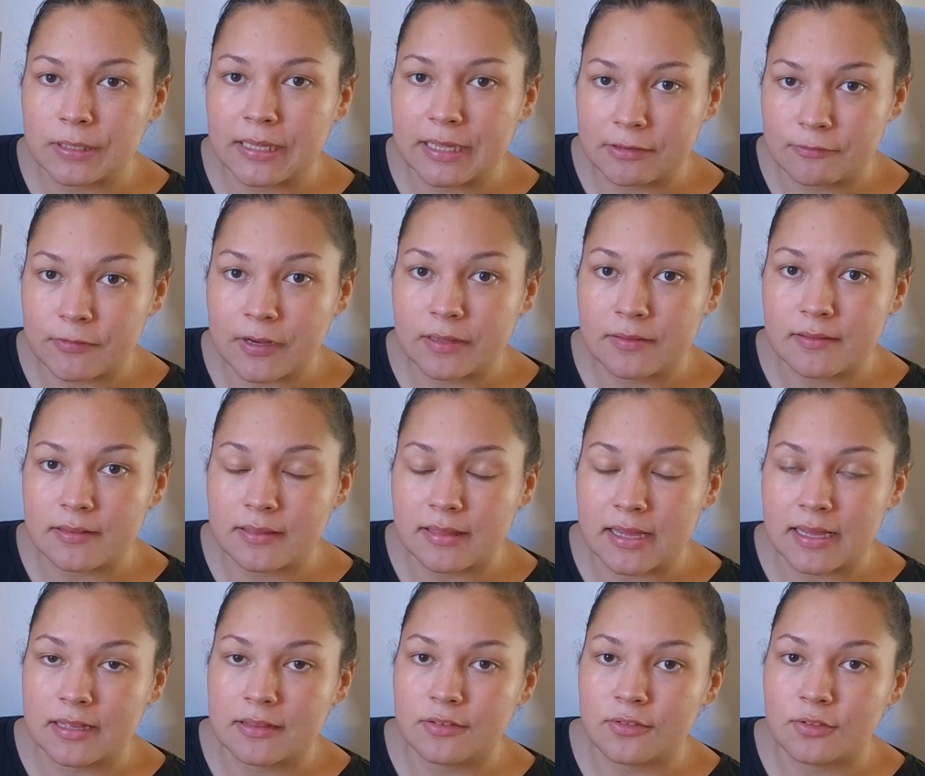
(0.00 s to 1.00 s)
get round to
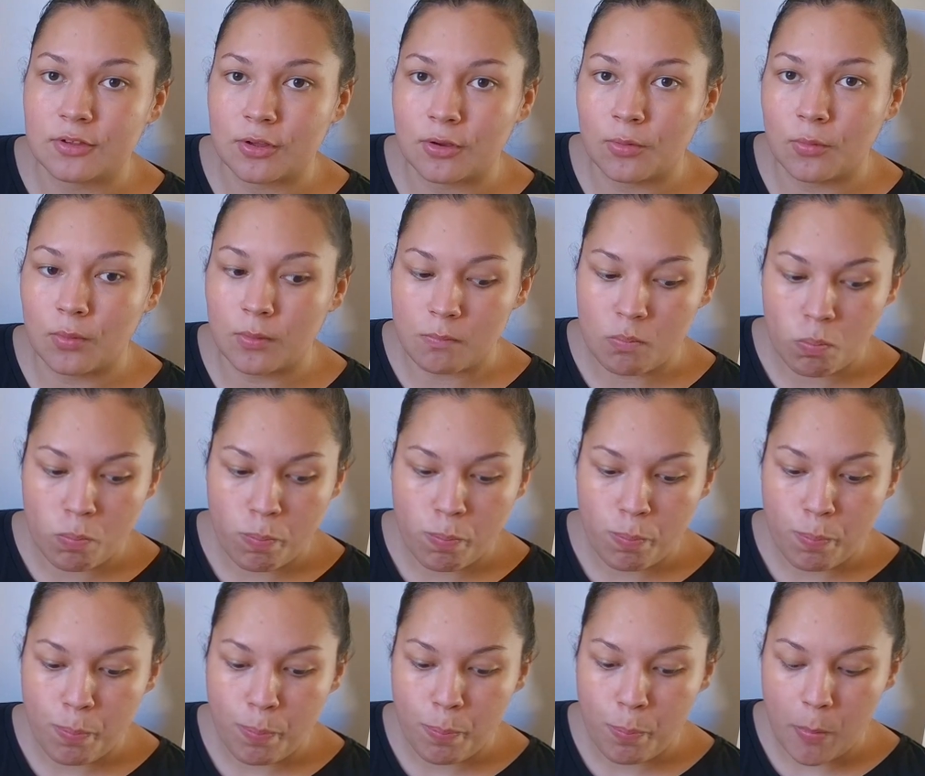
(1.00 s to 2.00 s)
that. So
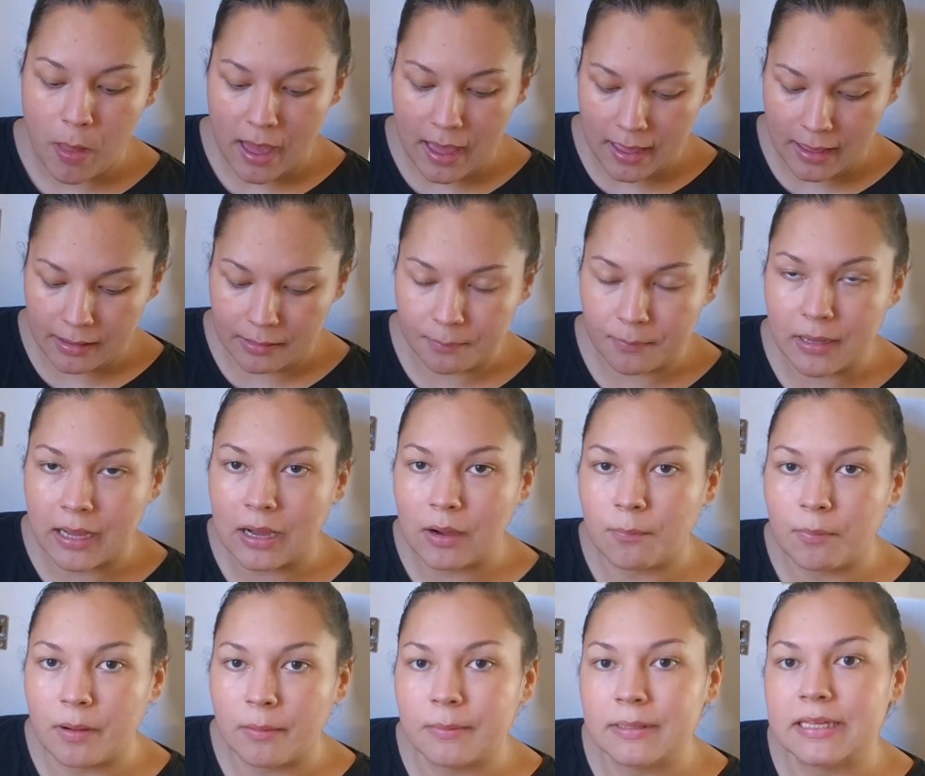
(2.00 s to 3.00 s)

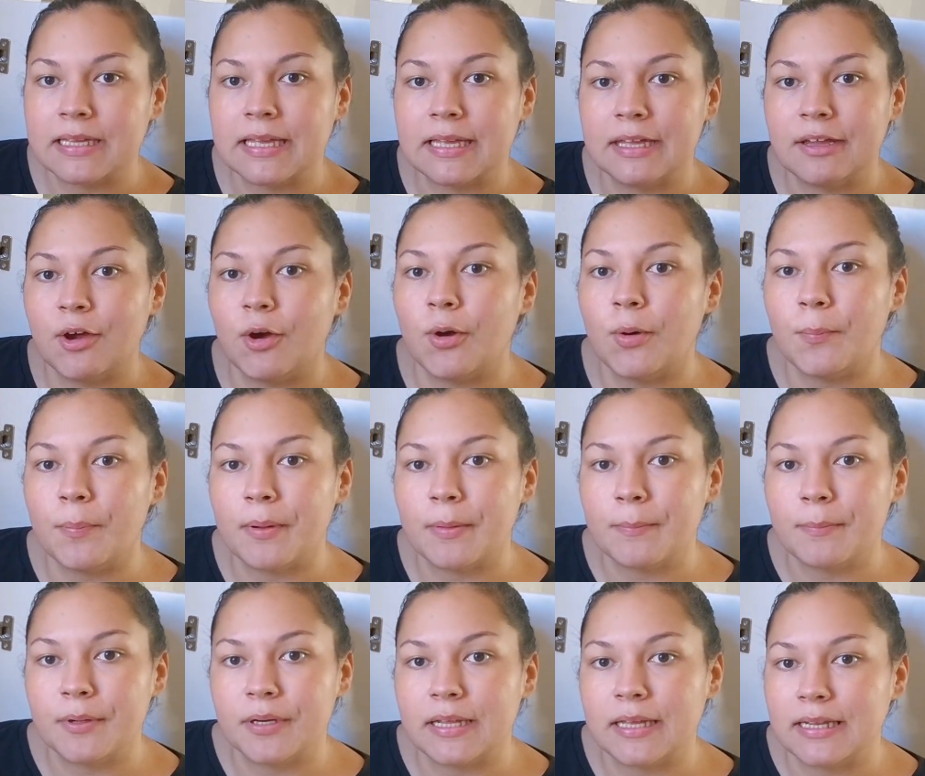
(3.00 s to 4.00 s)
I'll probably kit it up
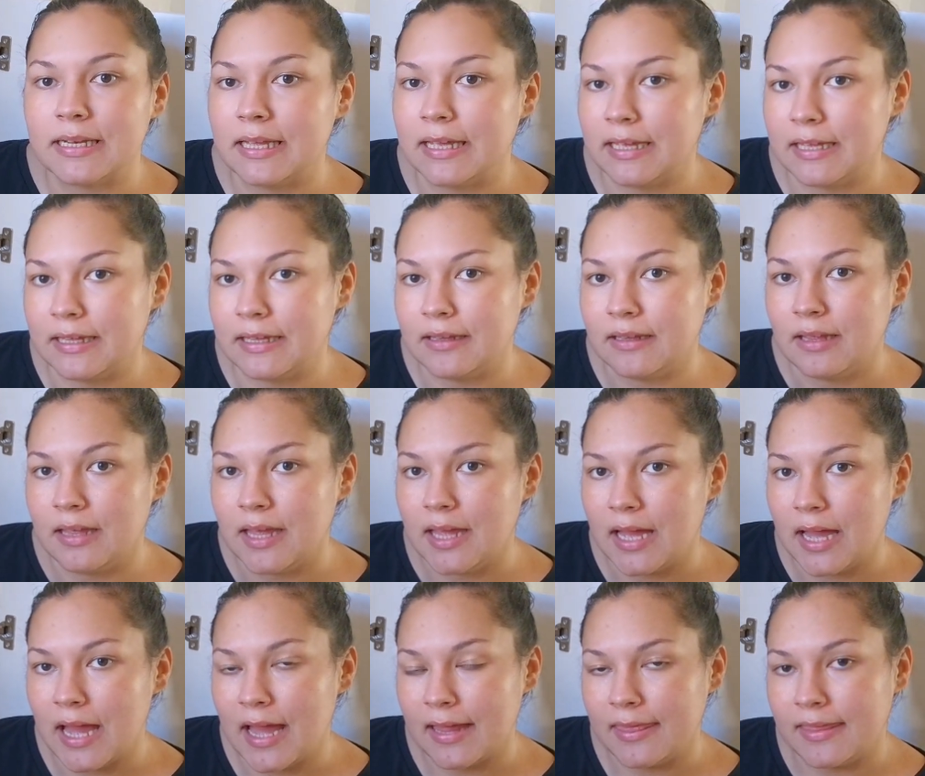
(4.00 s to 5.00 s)
and put it in here.
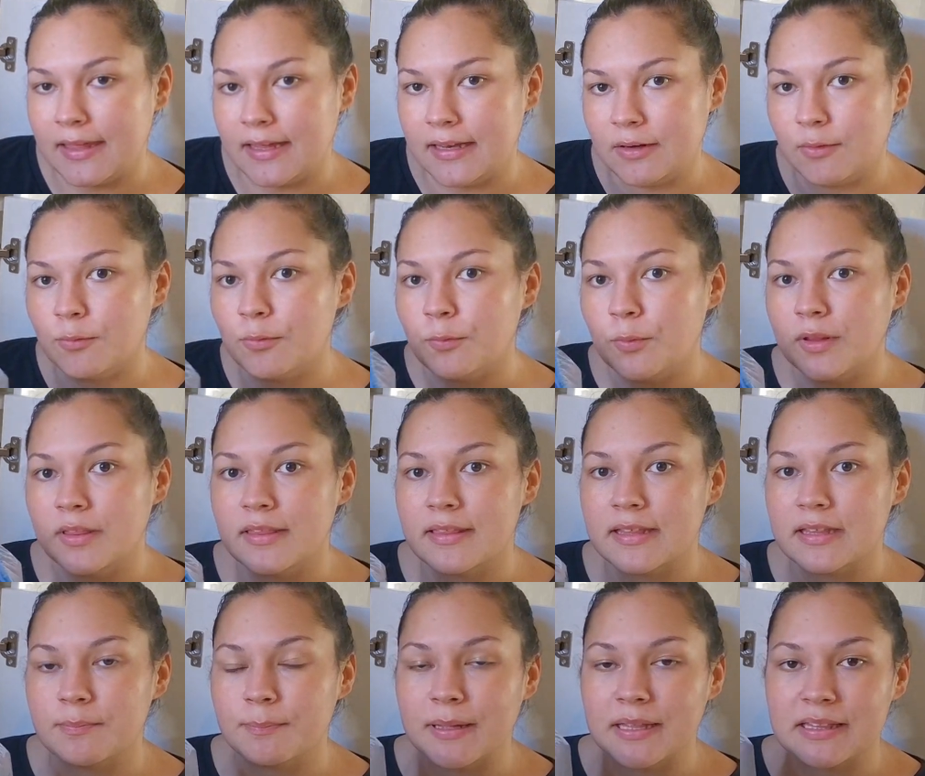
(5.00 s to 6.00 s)
And then once
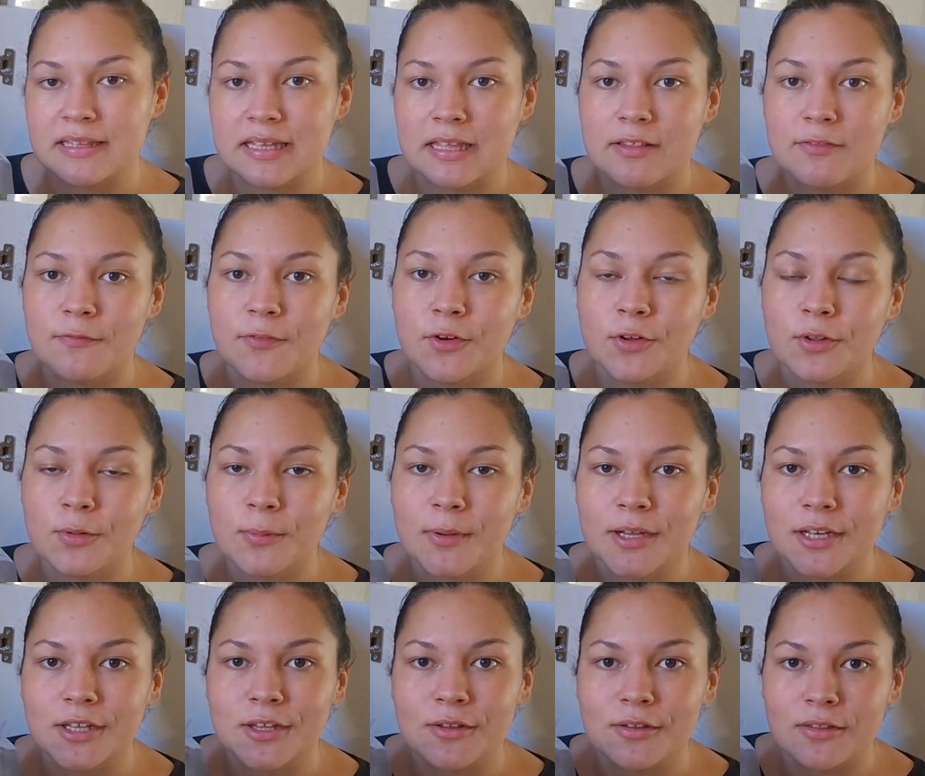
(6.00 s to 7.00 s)
this basket is full,
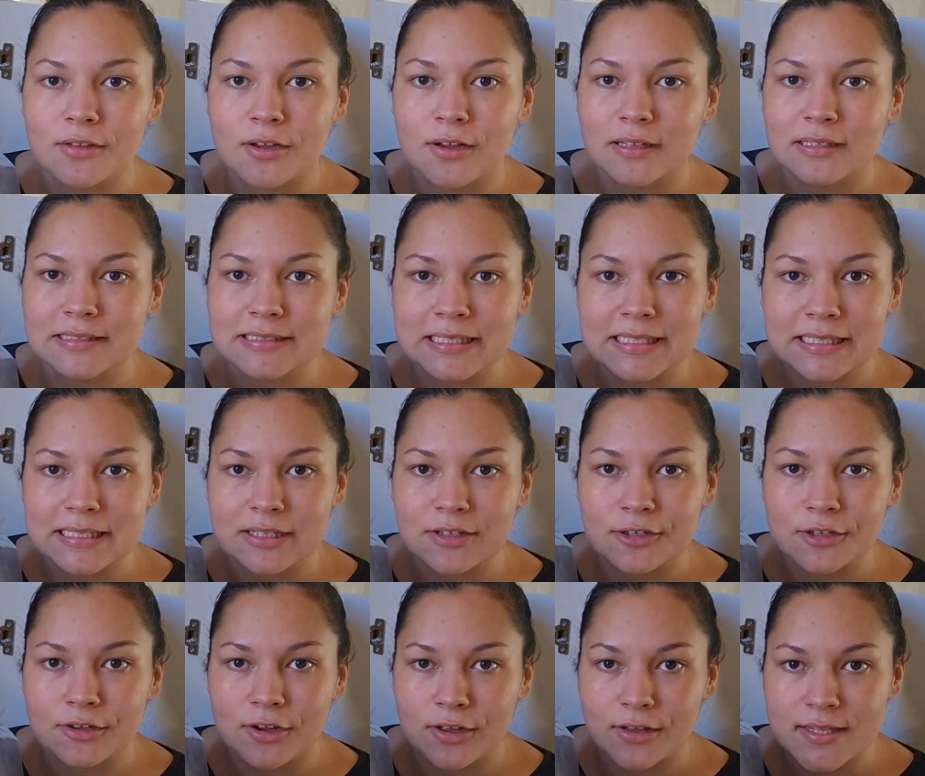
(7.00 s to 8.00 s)
we're going to use the
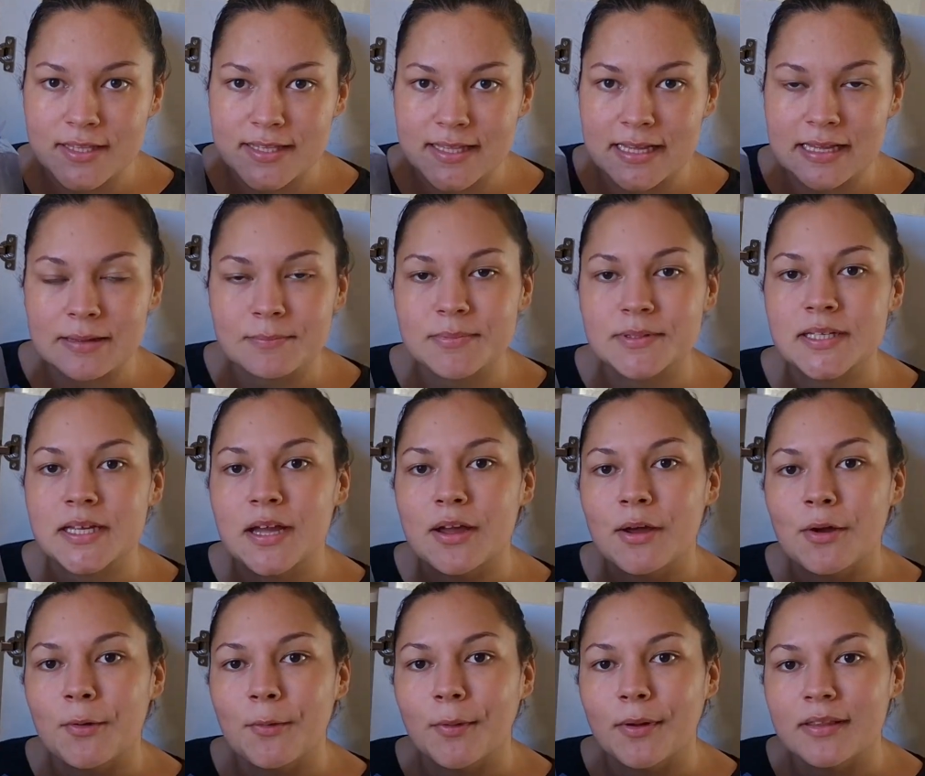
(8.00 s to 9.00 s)
container concept.
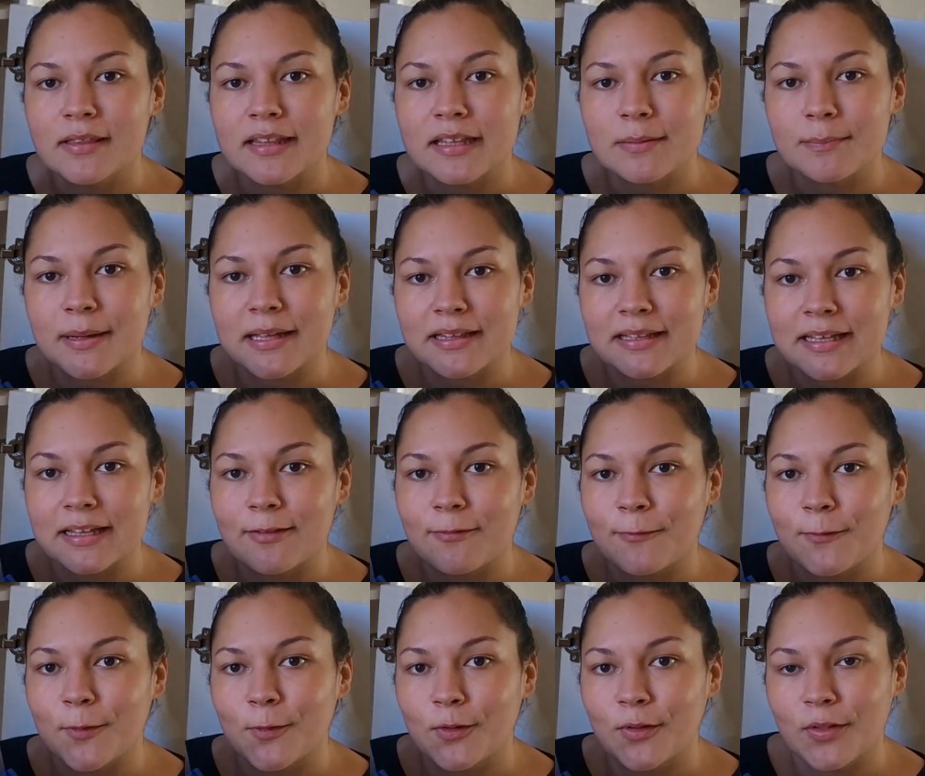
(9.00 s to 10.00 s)
Once this basket is
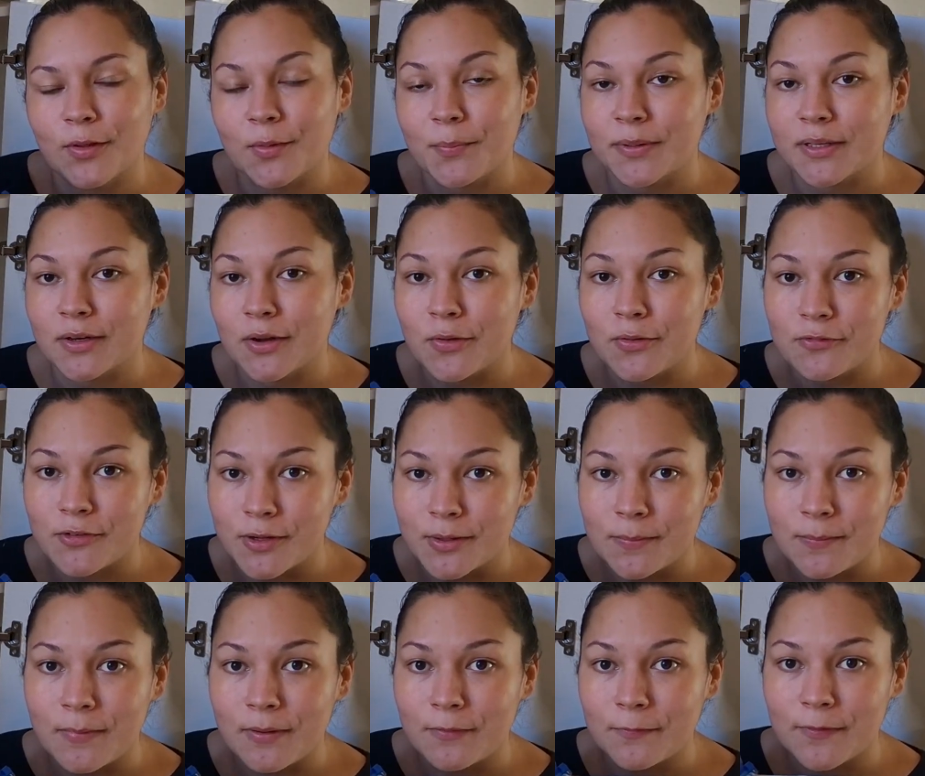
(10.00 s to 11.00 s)
full, there'll be no
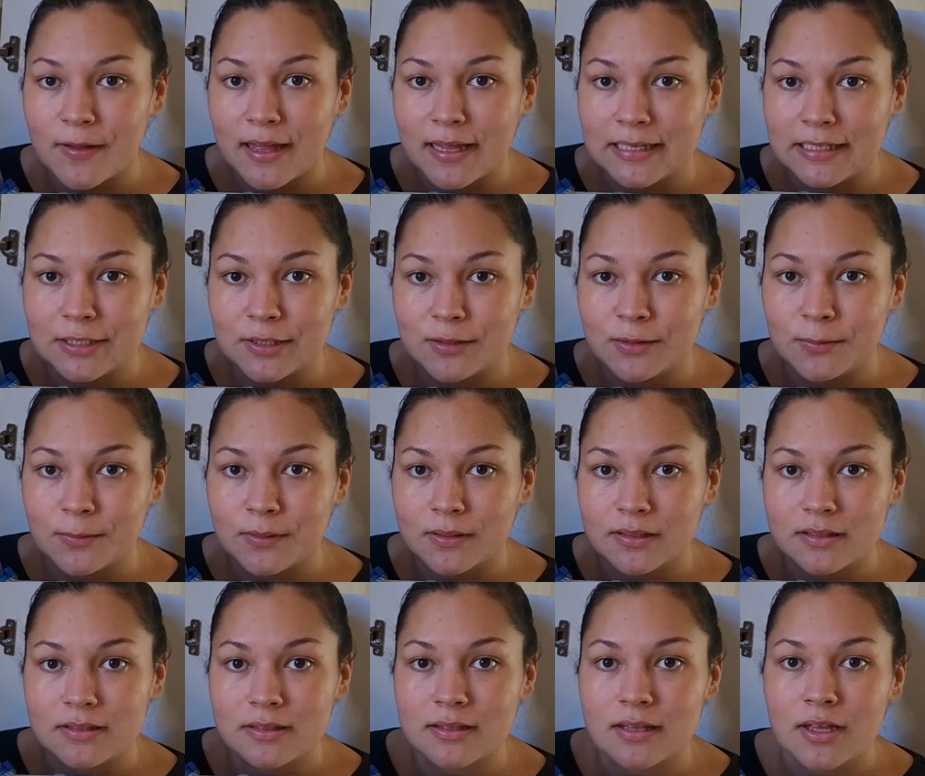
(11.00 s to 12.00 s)
room for any new
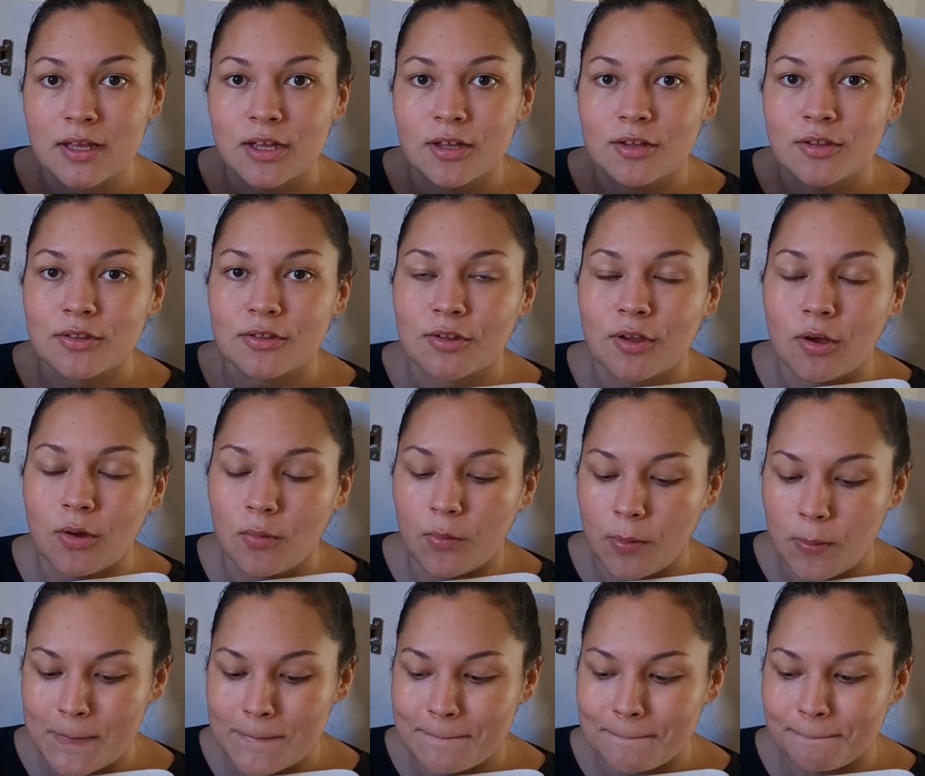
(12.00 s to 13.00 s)
ones.
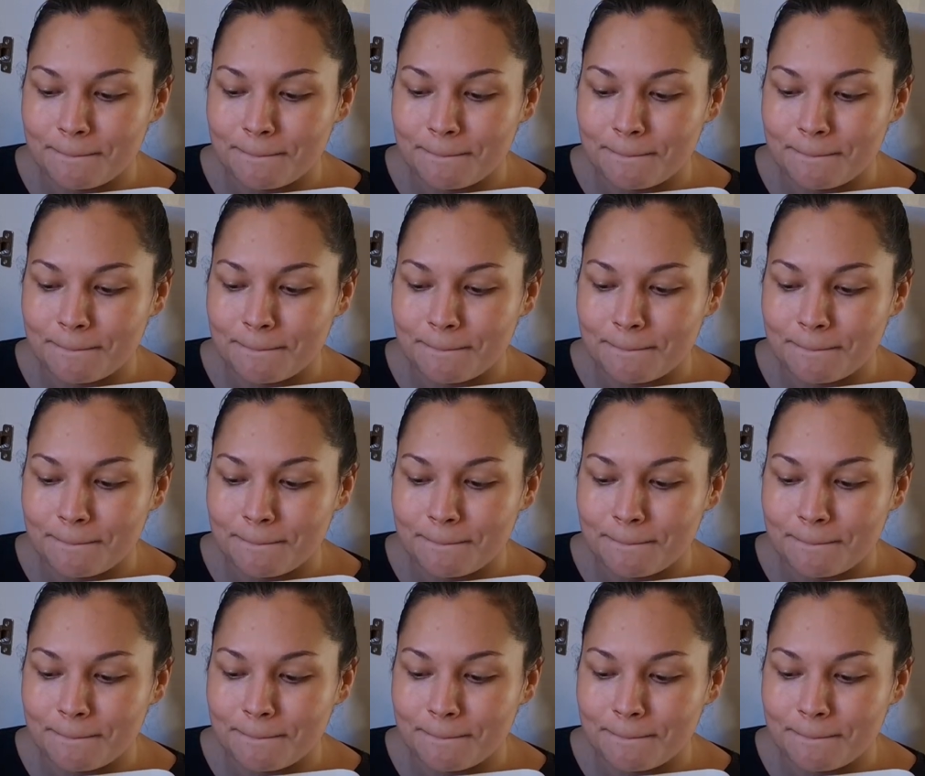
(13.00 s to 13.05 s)
So